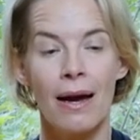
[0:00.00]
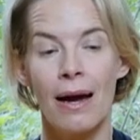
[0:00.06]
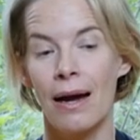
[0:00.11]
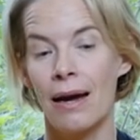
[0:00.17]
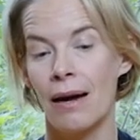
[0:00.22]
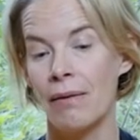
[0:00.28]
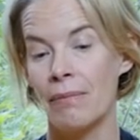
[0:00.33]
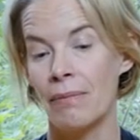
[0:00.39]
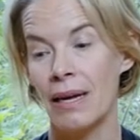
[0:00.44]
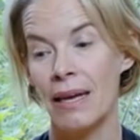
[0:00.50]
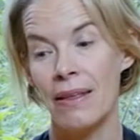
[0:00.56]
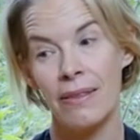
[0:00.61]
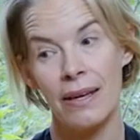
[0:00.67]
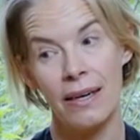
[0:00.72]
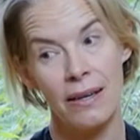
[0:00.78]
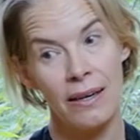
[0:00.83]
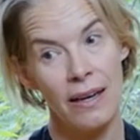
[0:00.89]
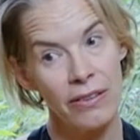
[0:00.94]
Um, and
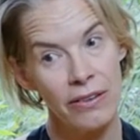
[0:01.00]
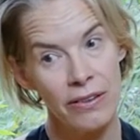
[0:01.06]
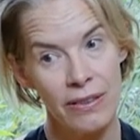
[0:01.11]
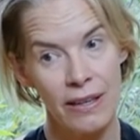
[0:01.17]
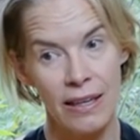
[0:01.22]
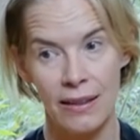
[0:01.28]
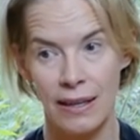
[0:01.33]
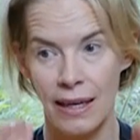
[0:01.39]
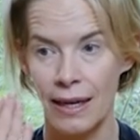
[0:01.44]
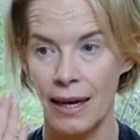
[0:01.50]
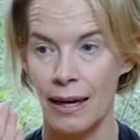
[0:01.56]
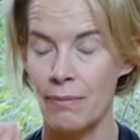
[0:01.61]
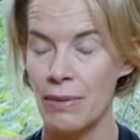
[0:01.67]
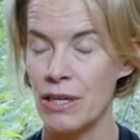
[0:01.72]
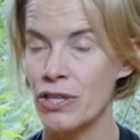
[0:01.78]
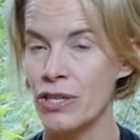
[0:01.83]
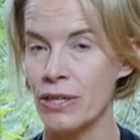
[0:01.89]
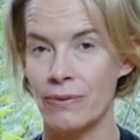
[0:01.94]
then another thing, like I
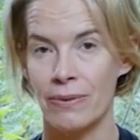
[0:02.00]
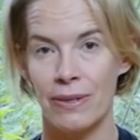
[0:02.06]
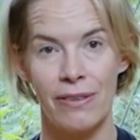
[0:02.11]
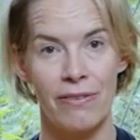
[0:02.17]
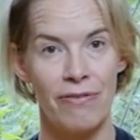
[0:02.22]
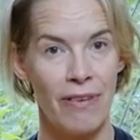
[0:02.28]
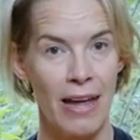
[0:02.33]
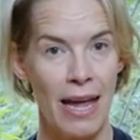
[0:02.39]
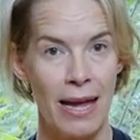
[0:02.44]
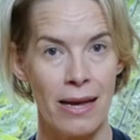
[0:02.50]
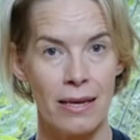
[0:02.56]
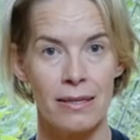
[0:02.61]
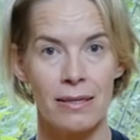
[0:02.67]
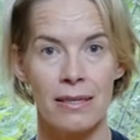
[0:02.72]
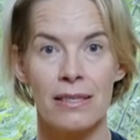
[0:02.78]
mentioned with the face,